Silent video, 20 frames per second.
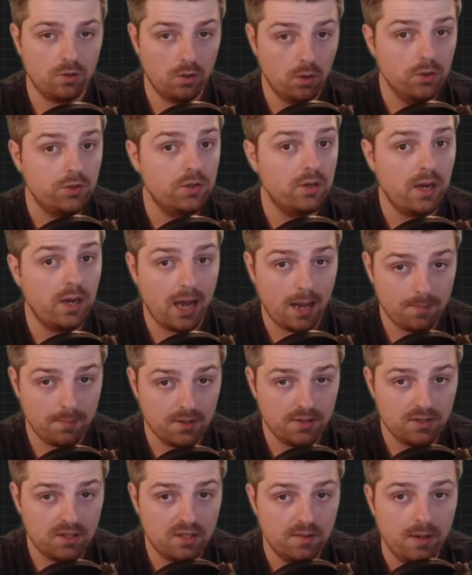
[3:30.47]
also
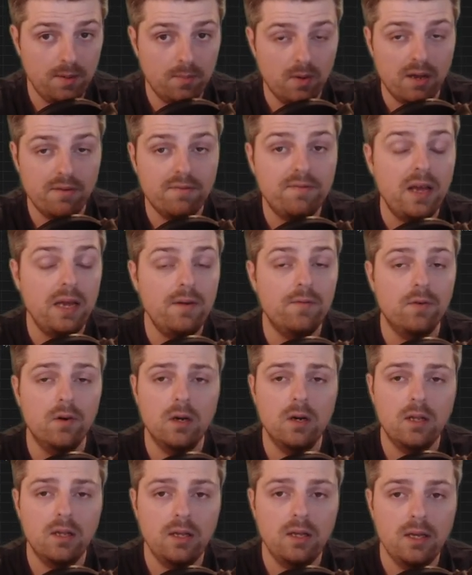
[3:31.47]
happens to be my favorite,